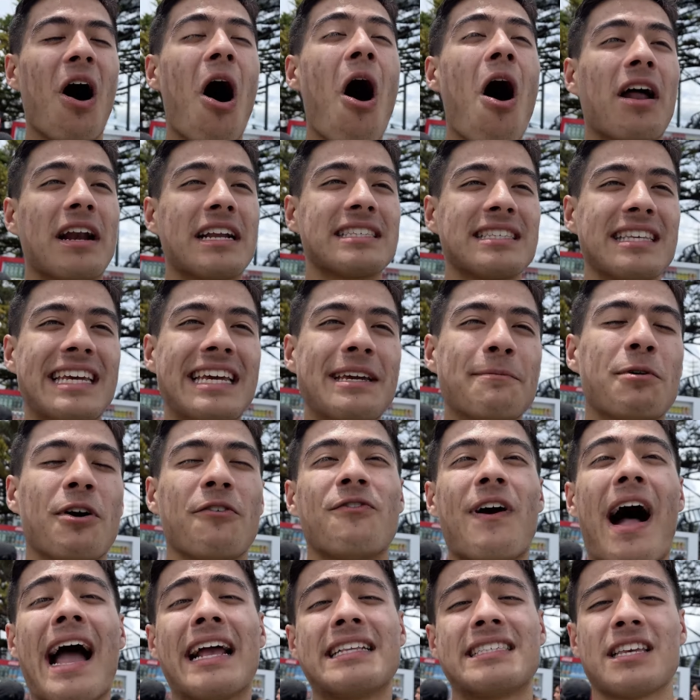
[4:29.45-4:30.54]
Honestly,
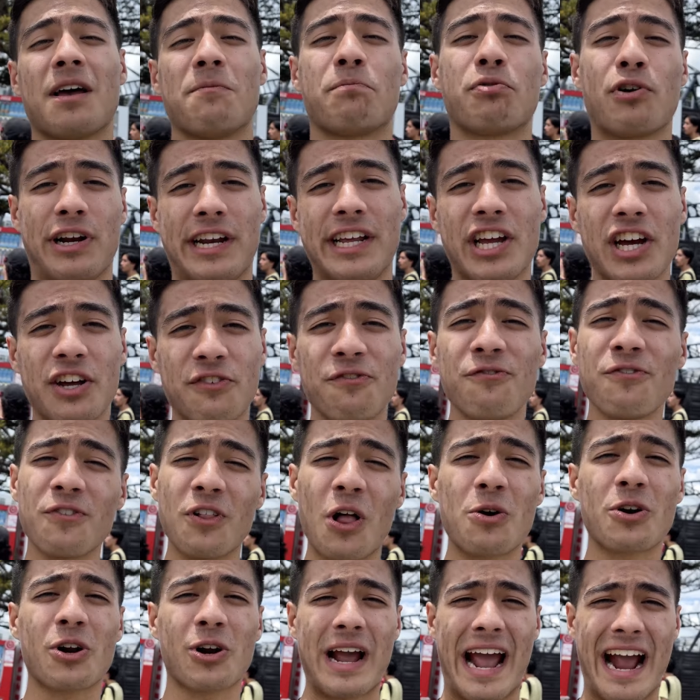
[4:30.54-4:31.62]
provides some pretty good
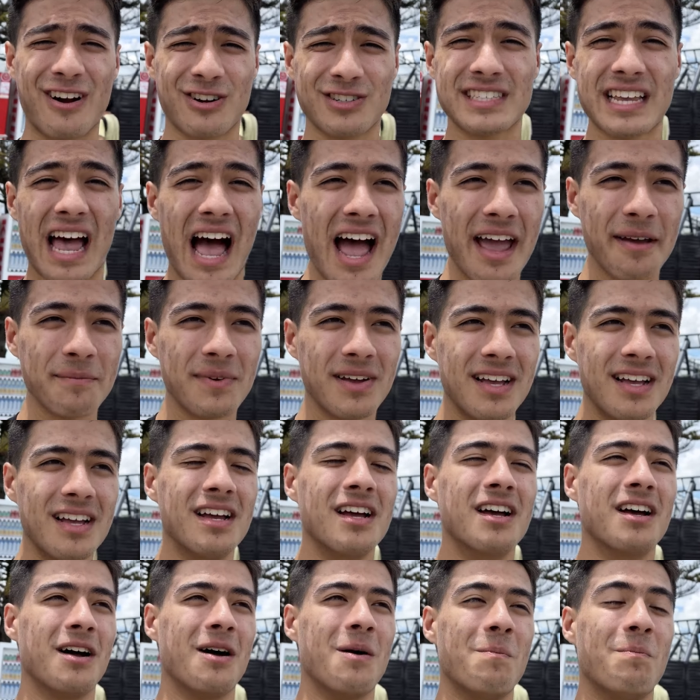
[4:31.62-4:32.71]
floater airtime,
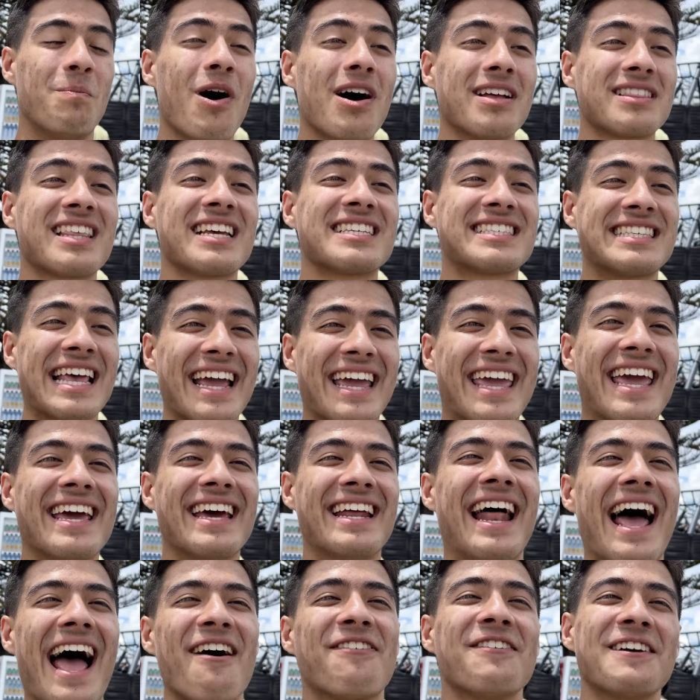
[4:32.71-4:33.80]
but the second
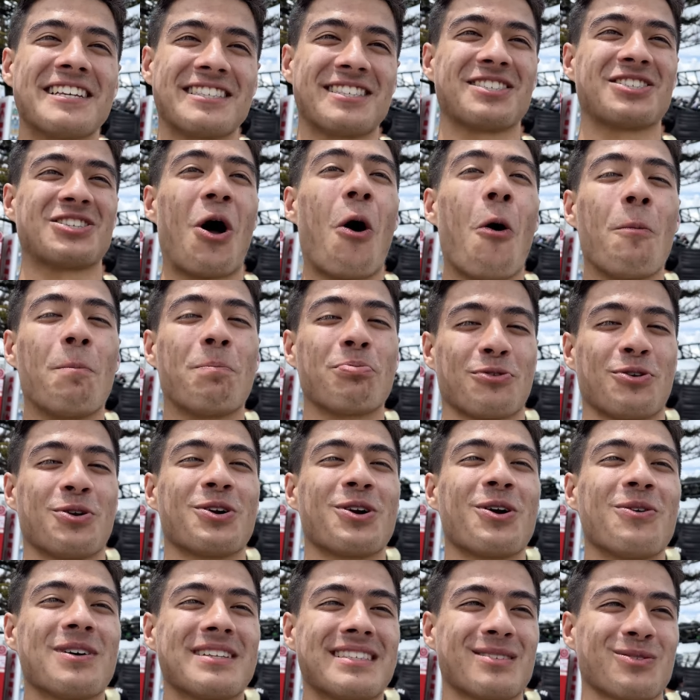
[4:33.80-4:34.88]
half is so
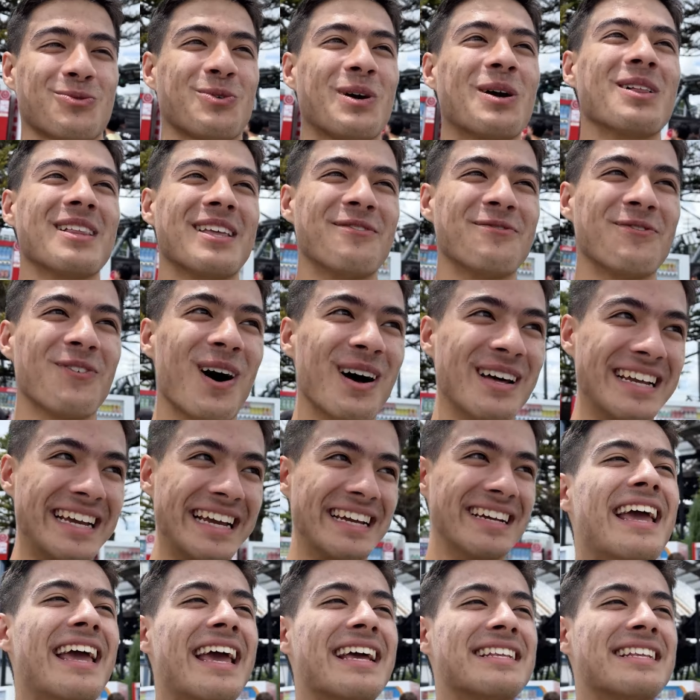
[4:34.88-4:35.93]
brutal, it's really funny.